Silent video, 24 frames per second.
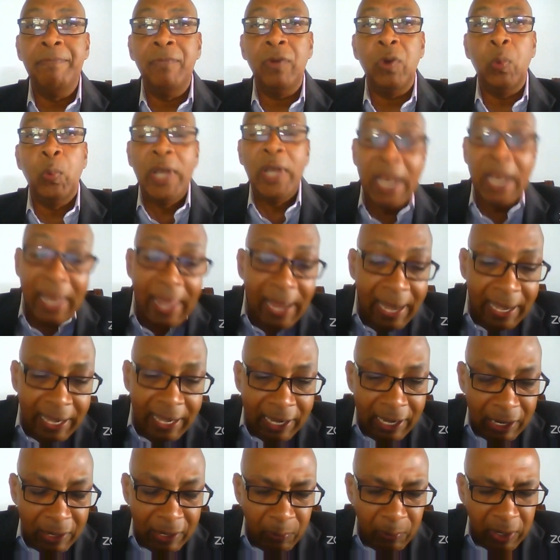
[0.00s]
With the
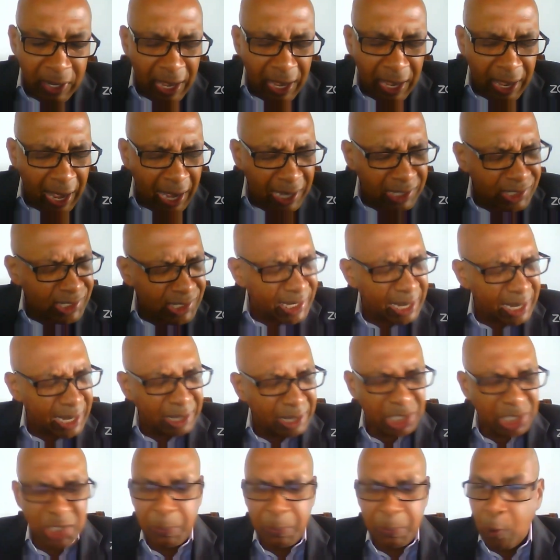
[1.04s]
lady, I
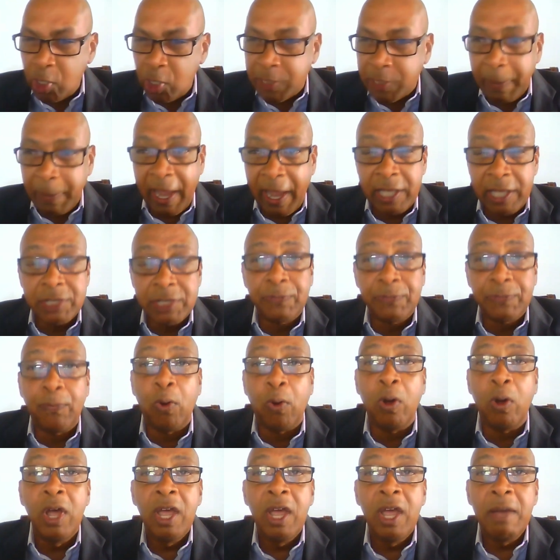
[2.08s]
said sports bars
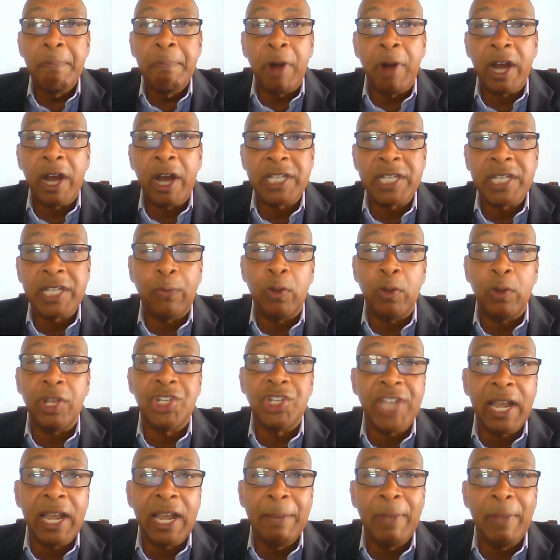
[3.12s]
for the
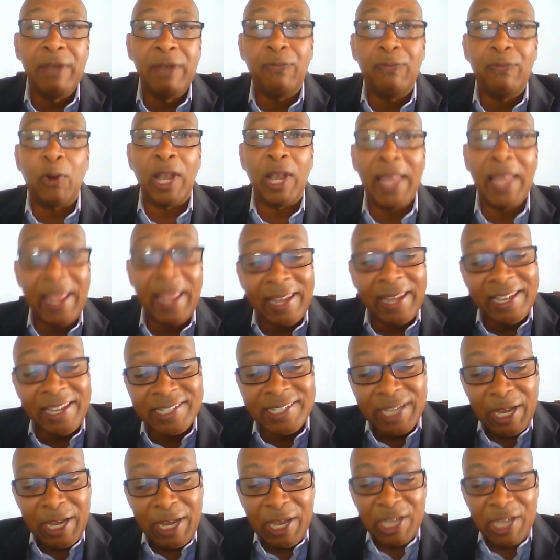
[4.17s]
gentlemen, for the
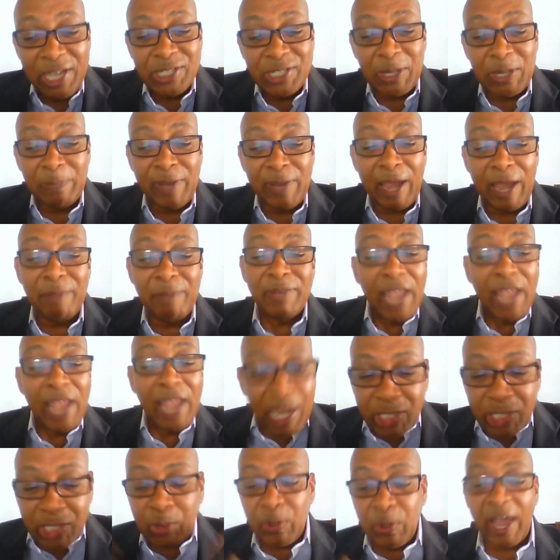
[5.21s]
ladies, sometimes they
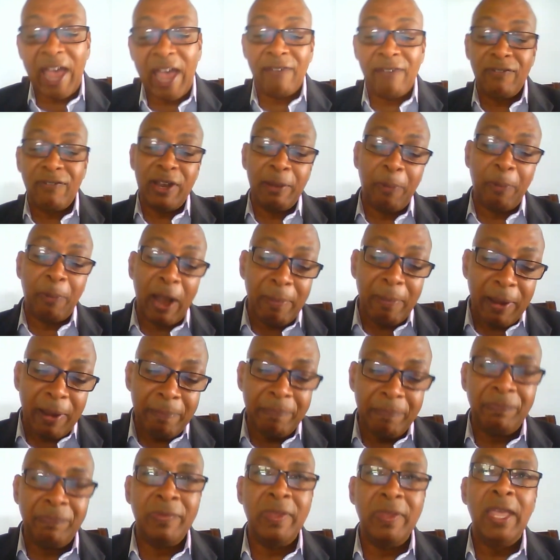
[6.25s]
too are having a
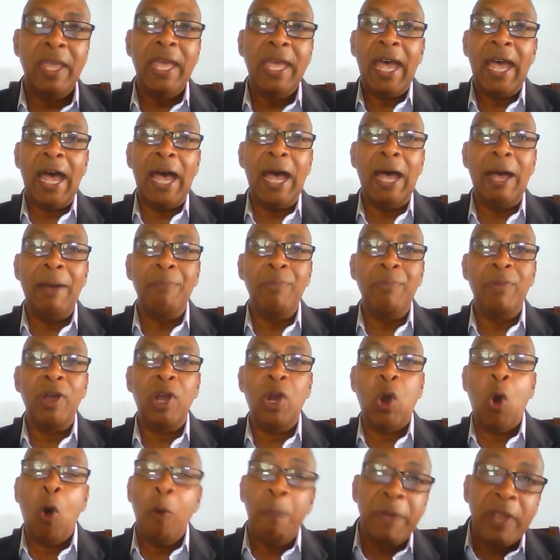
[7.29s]
problem
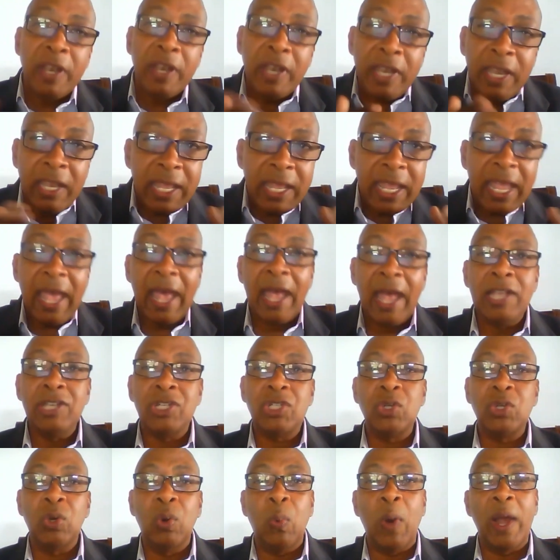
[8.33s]
coping. And
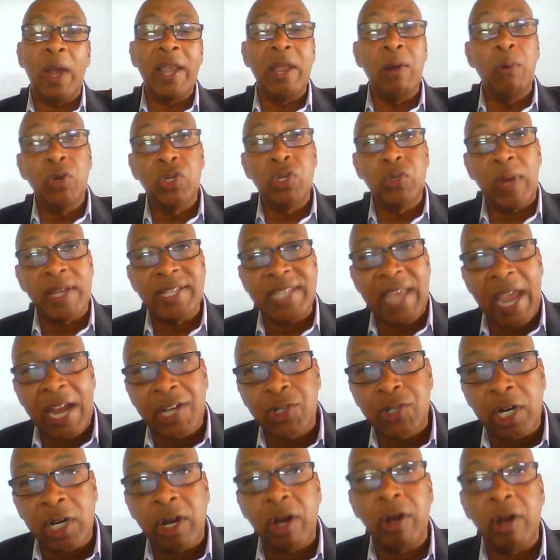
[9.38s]
so what they would do as
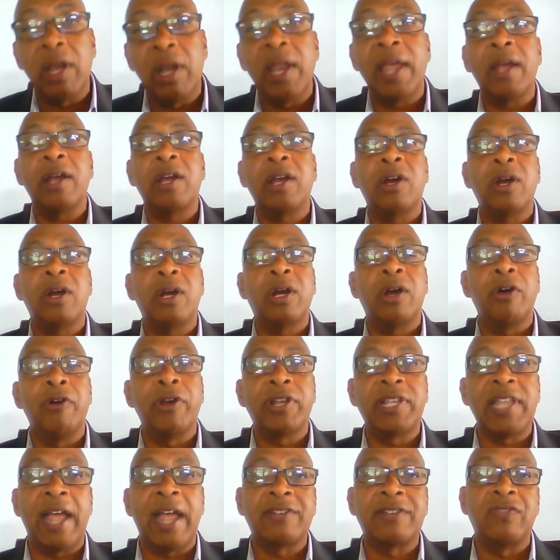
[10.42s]
extracurricular
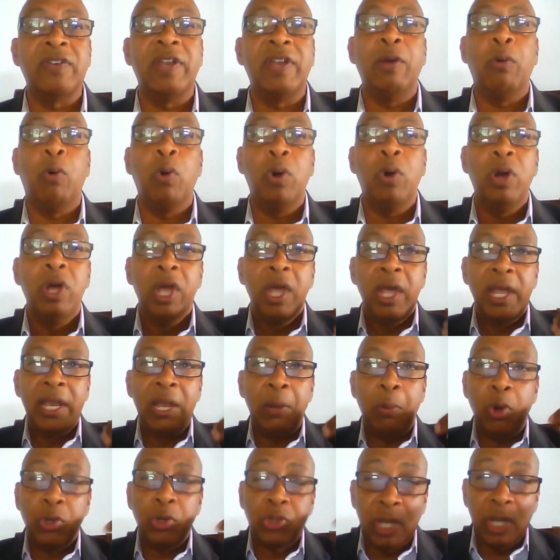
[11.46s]
activity, they will
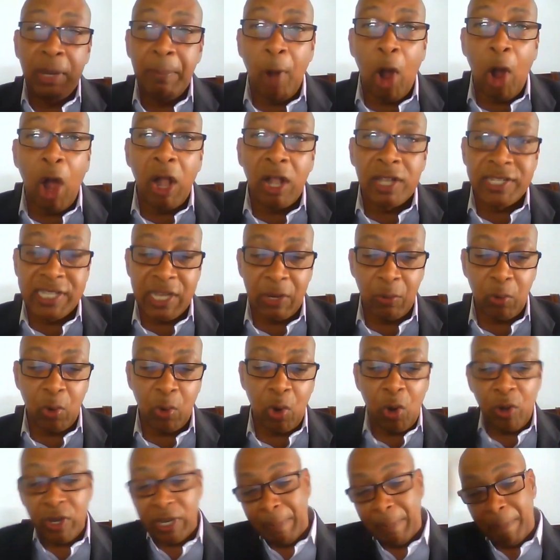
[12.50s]
go to the mall, they will
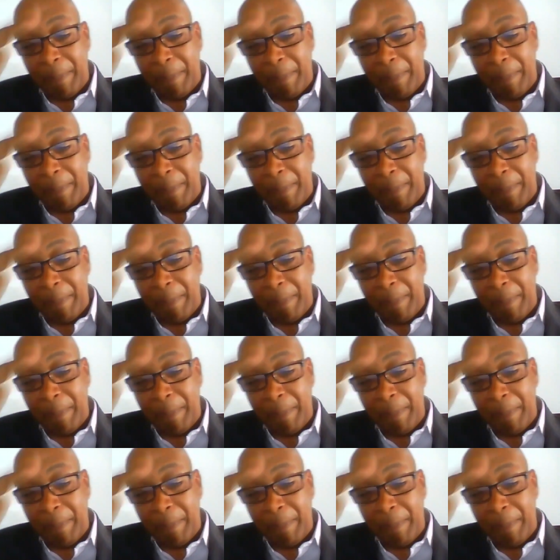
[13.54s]
go to the